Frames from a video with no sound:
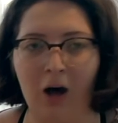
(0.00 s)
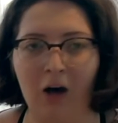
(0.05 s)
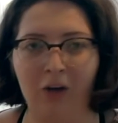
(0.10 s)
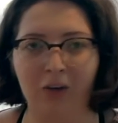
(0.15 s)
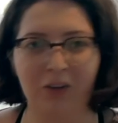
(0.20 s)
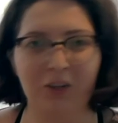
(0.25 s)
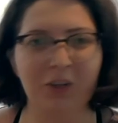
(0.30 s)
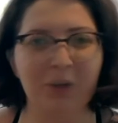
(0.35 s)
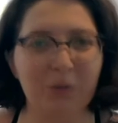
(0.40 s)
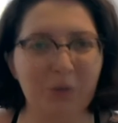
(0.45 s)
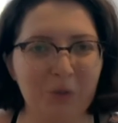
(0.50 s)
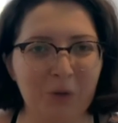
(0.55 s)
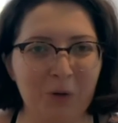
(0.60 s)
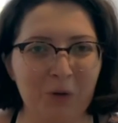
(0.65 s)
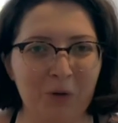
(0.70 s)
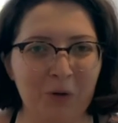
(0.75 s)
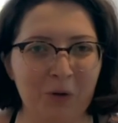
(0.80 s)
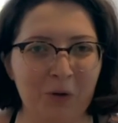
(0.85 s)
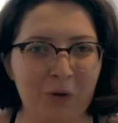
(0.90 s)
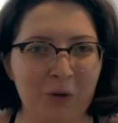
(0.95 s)
cute
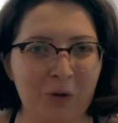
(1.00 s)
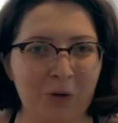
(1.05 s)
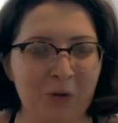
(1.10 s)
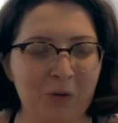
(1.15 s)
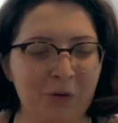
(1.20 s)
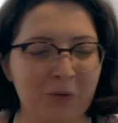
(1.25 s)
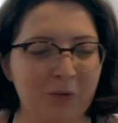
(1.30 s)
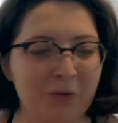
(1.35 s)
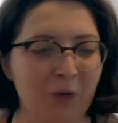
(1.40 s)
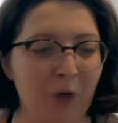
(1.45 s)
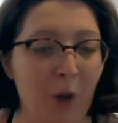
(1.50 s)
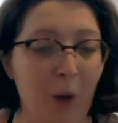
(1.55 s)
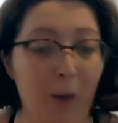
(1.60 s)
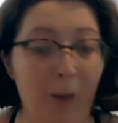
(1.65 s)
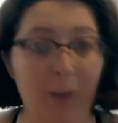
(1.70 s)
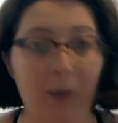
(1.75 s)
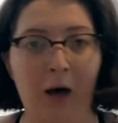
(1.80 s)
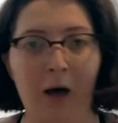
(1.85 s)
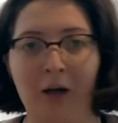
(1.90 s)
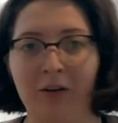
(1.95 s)
locals.
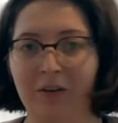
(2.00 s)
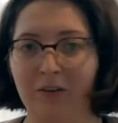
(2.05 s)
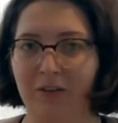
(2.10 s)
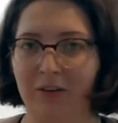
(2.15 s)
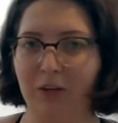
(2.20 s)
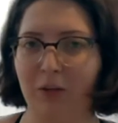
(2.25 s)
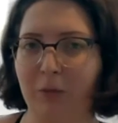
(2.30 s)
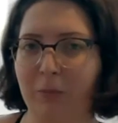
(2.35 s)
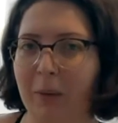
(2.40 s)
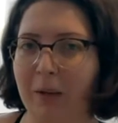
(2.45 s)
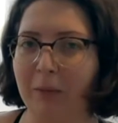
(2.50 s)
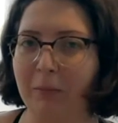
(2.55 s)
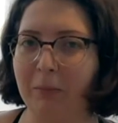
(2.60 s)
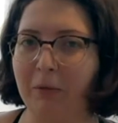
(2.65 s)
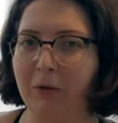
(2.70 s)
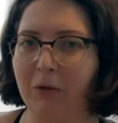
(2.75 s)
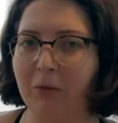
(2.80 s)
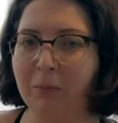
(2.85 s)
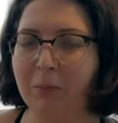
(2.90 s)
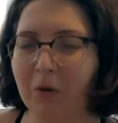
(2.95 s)
There's an
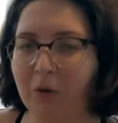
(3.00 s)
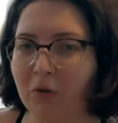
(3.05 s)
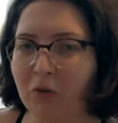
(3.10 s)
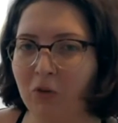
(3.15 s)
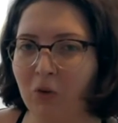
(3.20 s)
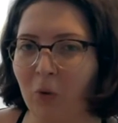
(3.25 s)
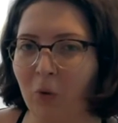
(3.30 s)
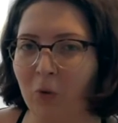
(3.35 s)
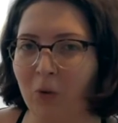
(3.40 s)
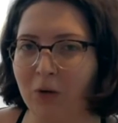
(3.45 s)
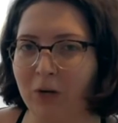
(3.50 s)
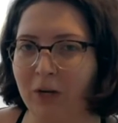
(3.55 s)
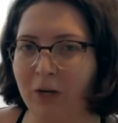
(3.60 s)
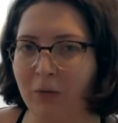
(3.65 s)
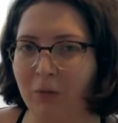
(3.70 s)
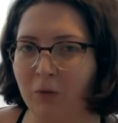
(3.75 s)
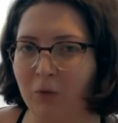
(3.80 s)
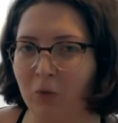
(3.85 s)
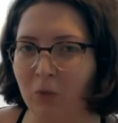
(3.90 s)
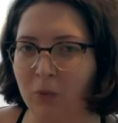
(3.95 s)
independent bookstore in
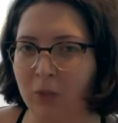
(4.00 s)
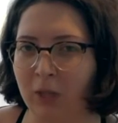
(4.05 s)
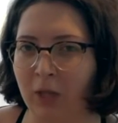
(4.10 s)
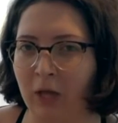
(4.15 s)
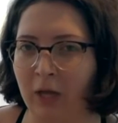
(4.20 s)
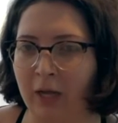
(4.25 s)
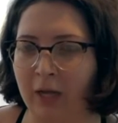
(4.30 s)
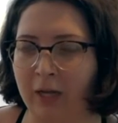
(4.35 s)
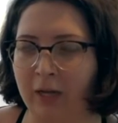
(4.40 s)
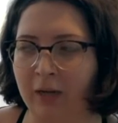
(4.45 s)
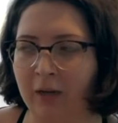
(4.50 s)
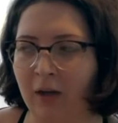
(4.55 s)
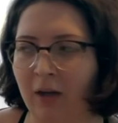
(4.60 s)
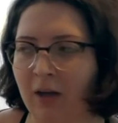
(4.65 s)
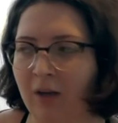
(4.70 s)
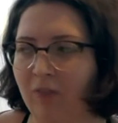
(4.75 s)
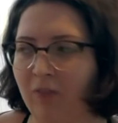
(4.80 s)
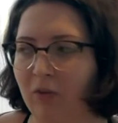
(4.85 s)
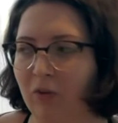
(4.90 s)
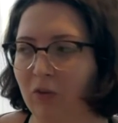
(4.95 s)
it, which we like.
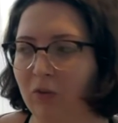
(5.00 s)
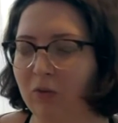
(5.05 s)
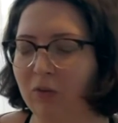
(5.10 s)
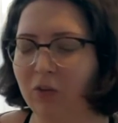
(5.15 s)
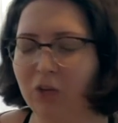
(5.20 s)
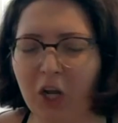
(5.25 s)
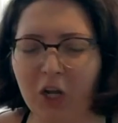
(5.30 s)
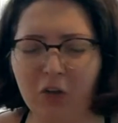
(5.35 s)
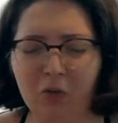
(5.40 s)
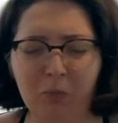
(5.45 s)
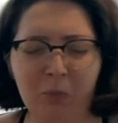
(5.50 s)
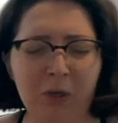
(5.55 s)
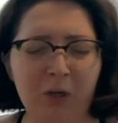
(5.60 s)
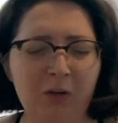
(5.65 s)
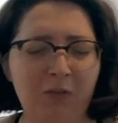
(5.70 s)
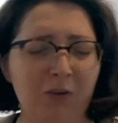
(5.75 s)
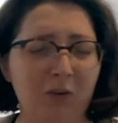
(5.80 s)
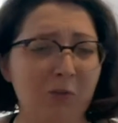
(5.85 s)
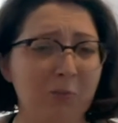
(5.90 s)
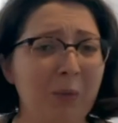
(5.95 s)
There's
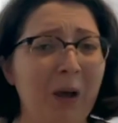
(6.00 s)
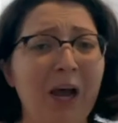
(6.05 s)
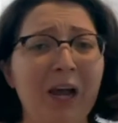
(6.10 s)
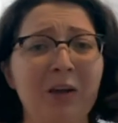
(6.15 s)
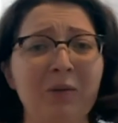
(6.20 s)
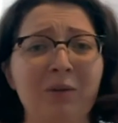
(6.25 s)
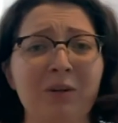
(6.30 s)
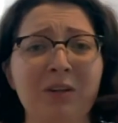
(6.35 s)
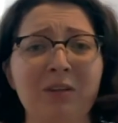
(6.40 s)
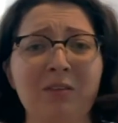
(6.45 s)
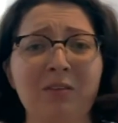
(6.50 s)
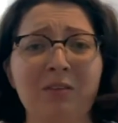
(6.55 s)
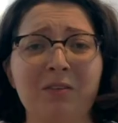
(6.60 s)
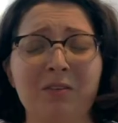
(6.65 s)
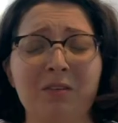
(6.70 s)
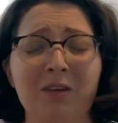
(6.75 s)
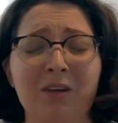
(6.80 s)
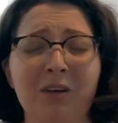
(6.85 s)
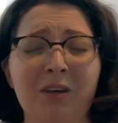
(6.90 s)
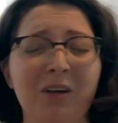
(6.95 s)
Shakespeare, there's
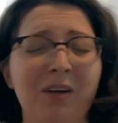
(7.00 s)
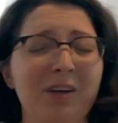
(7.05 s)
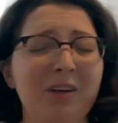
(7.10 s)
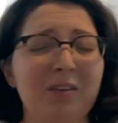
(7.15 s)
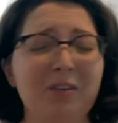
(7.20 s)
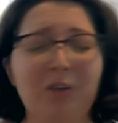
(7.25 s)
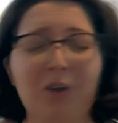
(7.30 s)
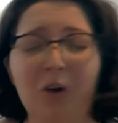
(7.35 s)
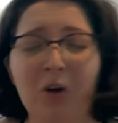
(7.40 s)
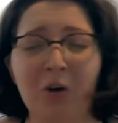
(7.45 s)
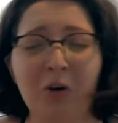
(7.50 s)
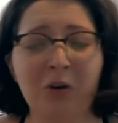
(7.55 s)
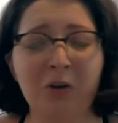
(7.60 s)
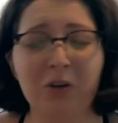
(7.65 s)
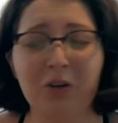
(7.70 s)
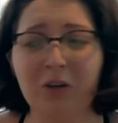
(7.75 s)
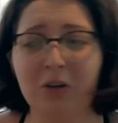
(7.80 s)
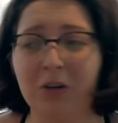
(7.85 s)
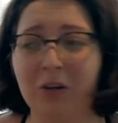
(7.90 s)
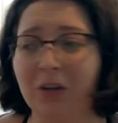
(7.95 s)
pirates. It's all
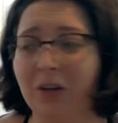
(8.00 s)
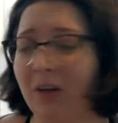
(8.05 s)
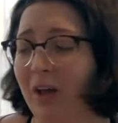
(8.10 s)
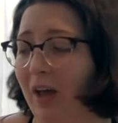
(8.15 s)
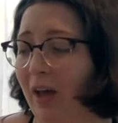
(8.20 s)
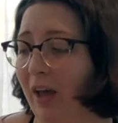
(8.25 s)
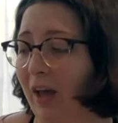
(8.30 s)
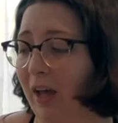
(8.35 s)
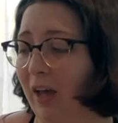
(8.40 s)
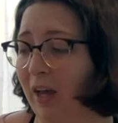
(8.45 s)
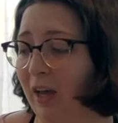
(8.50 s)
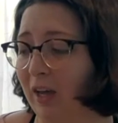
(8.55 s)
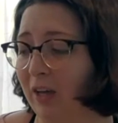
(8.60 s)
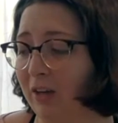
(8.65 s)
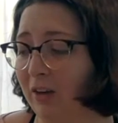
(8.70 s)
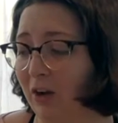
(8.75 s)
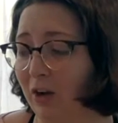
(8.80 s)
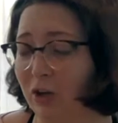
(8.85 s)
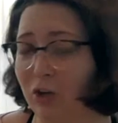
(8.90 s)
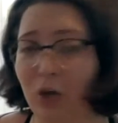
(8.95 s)
good.
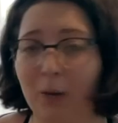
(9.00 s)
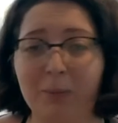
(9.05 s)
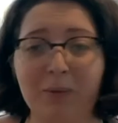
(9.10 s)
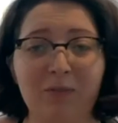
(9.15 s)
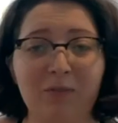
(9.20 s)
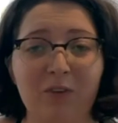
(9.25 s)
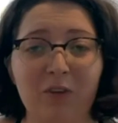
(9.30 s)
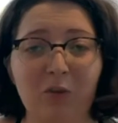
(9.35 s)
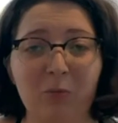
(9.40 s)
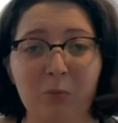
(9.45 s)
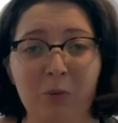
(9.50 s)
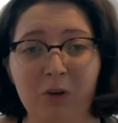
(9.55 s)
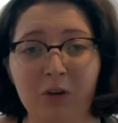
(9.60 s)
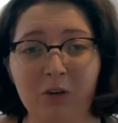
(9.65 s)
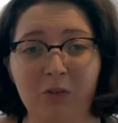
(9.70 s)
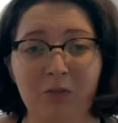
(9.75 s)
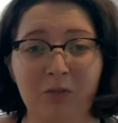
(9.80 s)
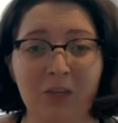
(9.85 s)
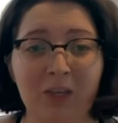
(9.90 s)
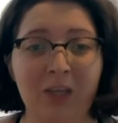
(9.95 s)
And on top of this
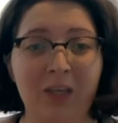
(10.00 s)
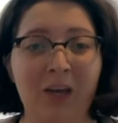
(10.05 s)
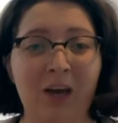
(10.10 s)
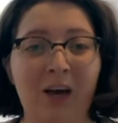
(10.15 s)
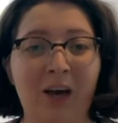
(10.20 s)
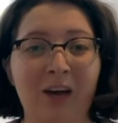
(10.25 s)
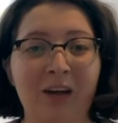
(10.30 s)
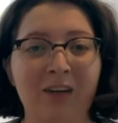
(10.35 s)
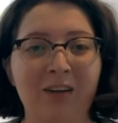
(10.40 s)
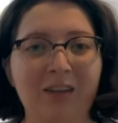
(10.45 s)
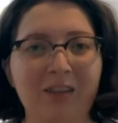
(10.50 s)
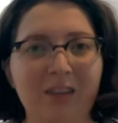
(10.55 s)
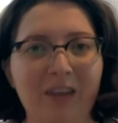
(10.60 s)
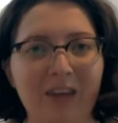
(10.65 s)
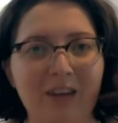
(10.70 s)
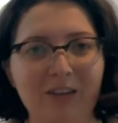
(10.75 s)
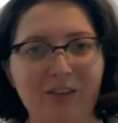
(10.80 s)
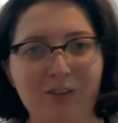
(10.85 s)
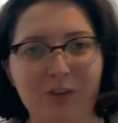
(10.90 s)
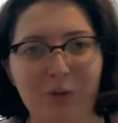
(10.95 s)
book, the
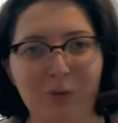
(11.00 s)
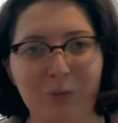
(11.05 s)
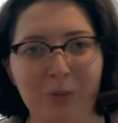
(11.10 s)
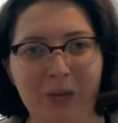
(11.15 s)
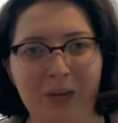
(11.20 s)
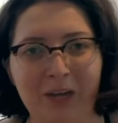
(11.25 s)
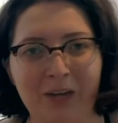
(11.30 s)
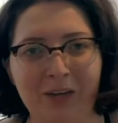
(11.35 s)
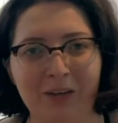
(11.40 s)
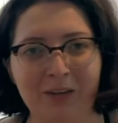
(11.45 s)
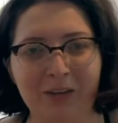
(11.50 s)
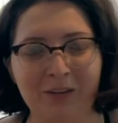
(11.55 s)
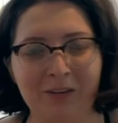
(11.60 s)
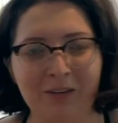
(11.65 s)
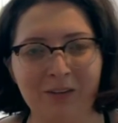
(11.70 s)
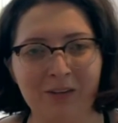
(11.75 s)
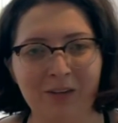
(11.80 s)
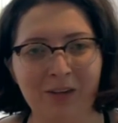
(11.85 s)
next companion